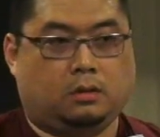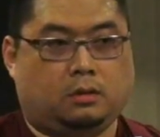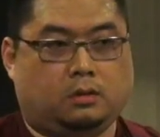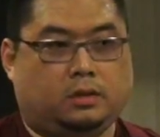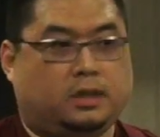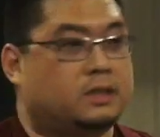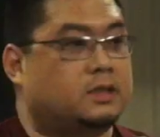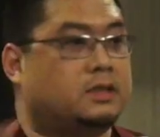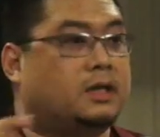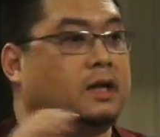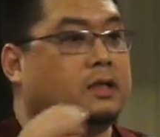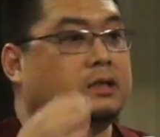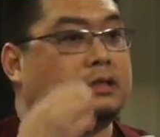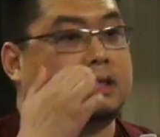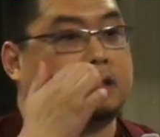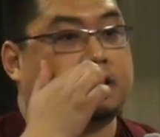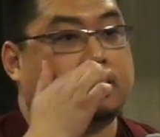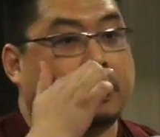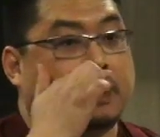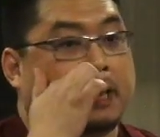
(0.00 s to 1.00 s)
This is not a
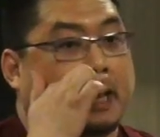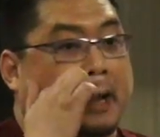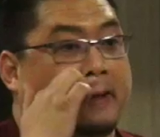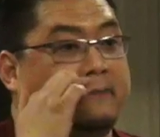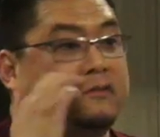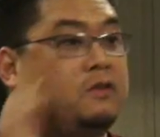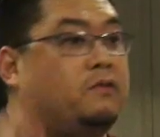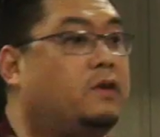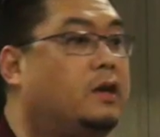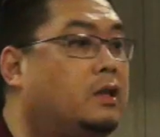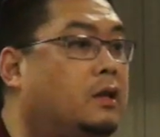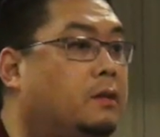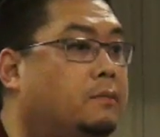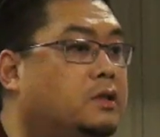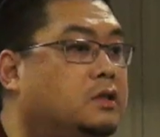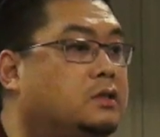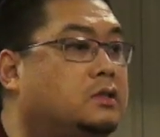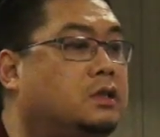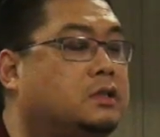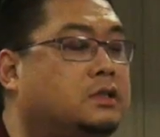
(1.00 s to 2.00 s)
technique I've developed.
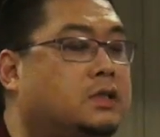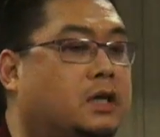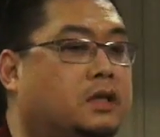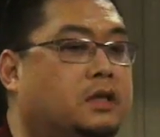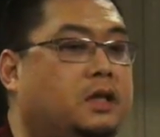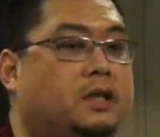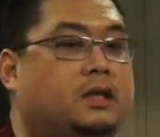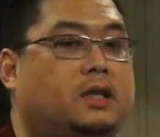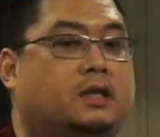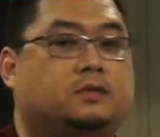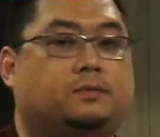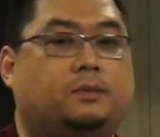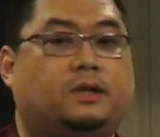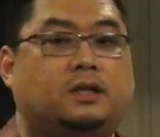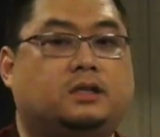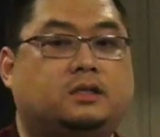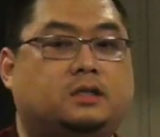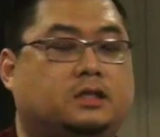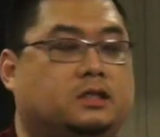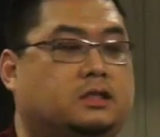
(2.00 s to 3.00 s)
This is a technique that's been
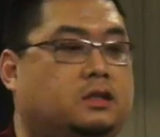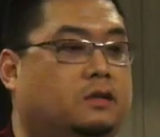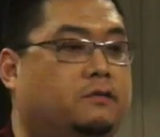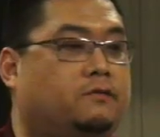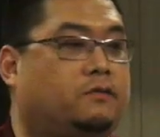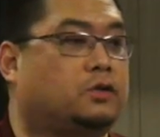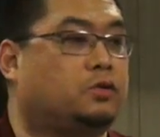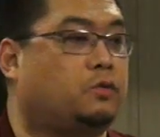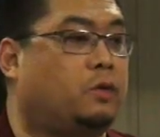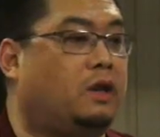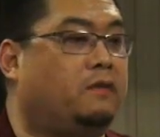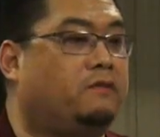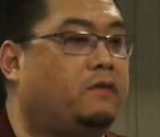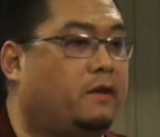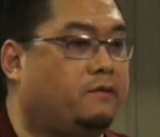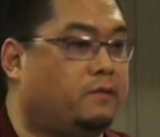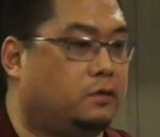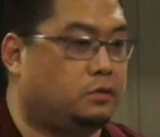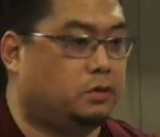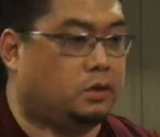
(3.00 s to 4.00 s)
existent for
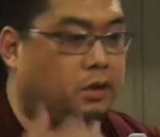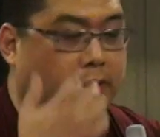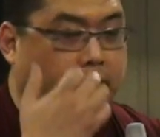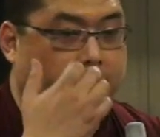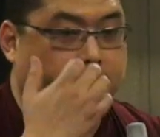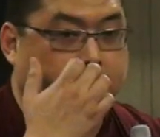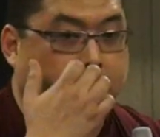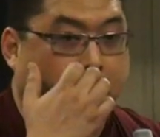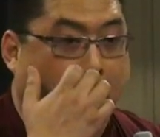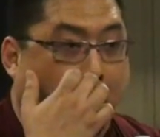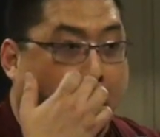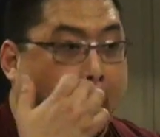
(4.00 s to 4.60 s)
2,500 years.